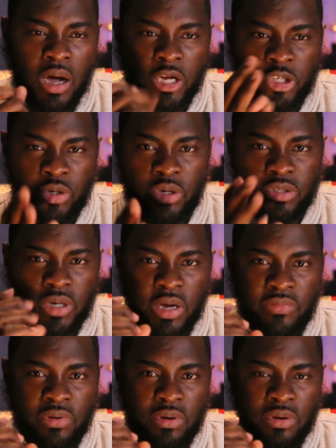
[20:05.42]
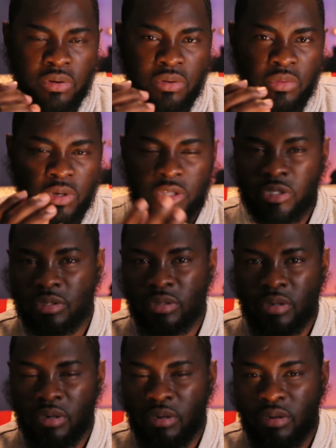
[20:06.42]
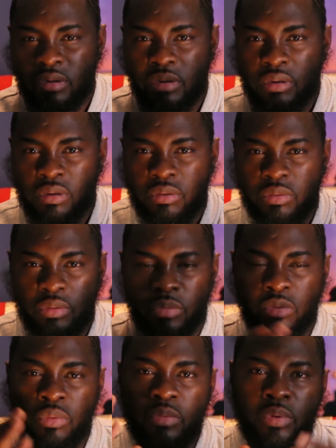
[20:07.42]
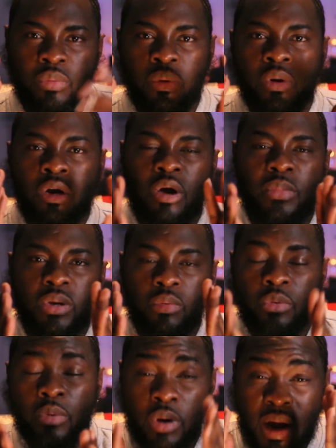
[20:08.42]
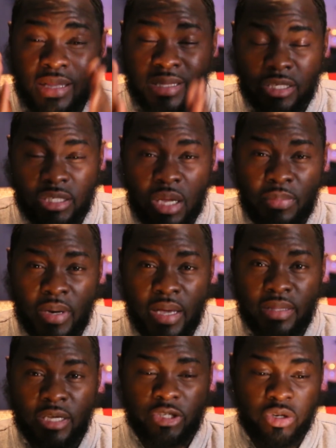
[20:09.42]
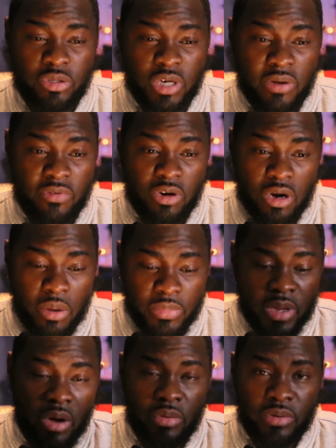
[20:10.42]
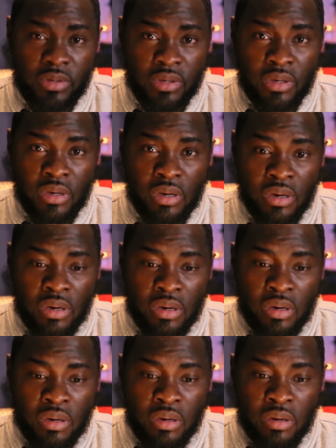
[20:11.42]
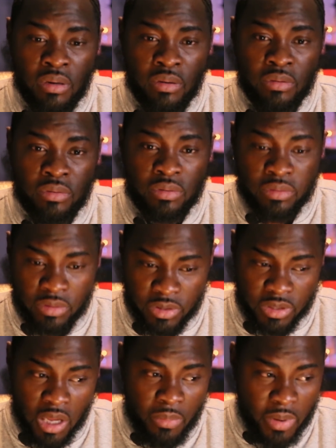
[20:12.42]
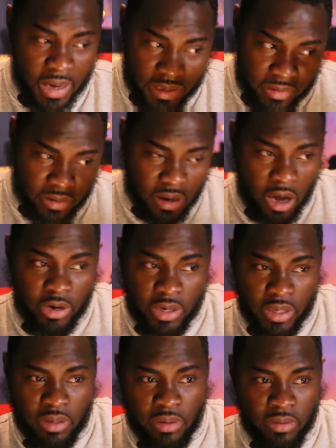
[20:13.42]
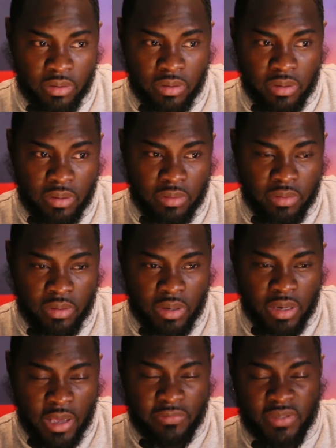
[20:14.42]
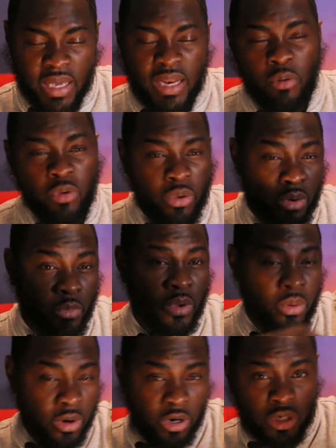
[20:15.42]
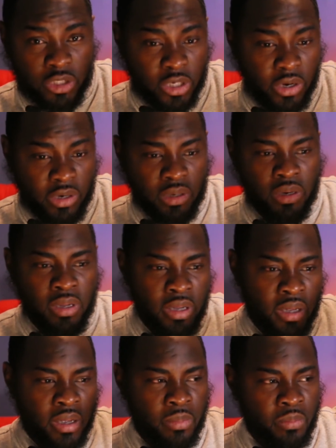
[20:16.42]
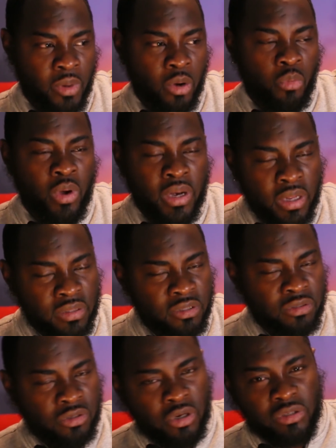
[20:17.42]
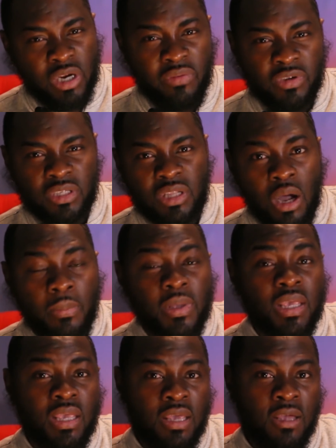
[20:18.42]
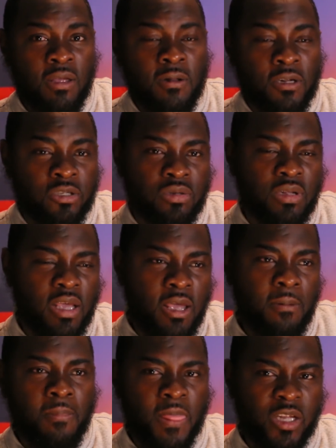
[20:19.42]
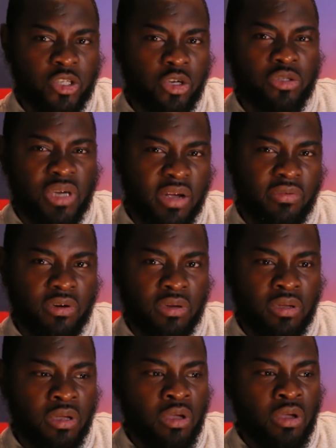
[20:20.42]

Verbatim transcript: a truck driver was we, we were coming we were at the stoplight. A truck driver come down to stop at on the the left side that we we were gonna turn. But when the truck driver stopped, he him the truck driver